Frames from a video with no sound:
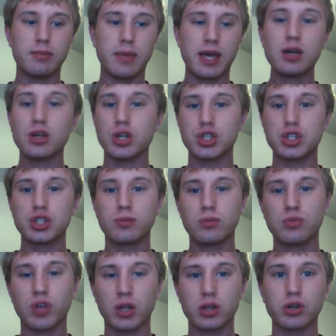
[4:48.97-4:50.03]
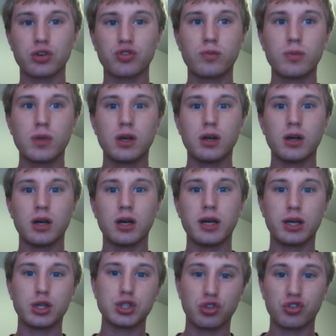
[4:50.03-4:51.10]
English settlers,
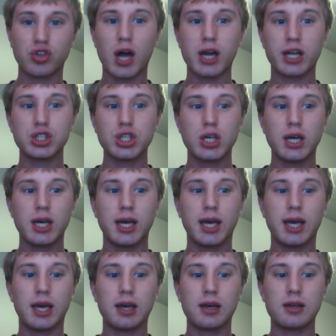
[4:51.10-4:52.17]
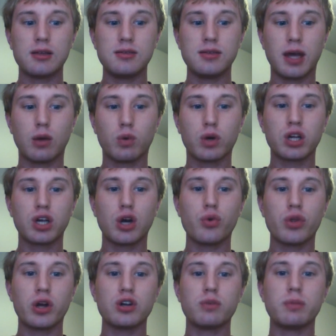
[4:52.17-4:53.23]
English and Scottish, and they were going to go
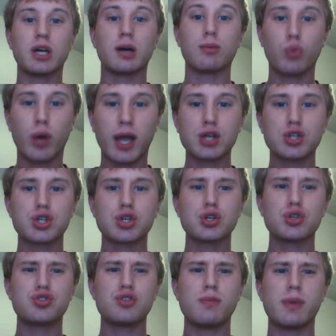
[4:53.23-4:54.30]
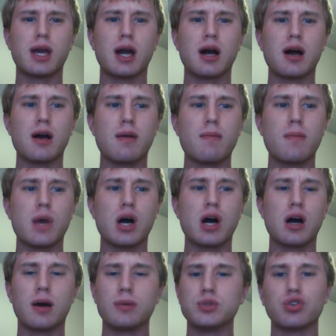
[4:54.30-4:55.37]
there to become ranchers, to become
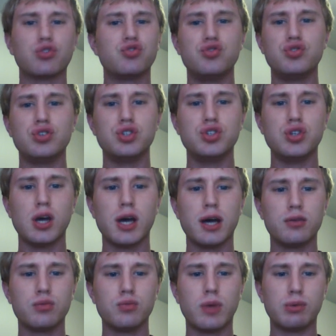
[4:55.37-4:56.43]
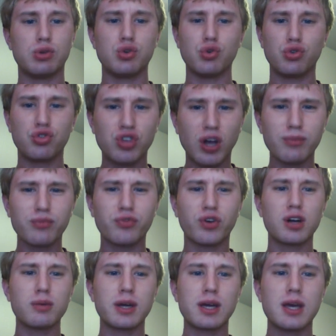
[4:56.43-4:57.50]
just maybe do some
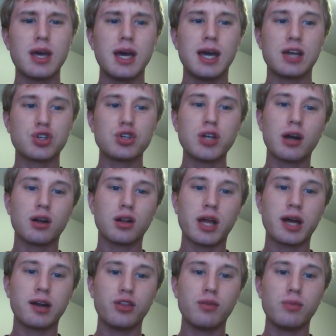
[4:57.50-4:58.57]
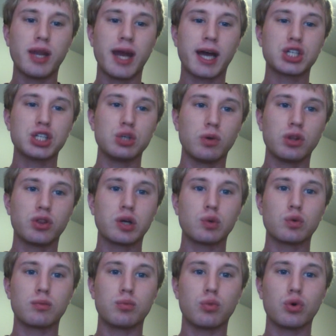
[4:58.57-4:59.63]
farming. It turned out a lot of them that actually went there
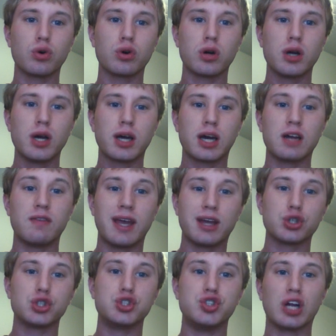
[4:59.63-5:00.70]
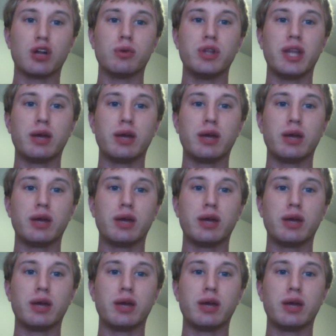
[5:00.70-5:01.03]
were more kind of English gentlemen.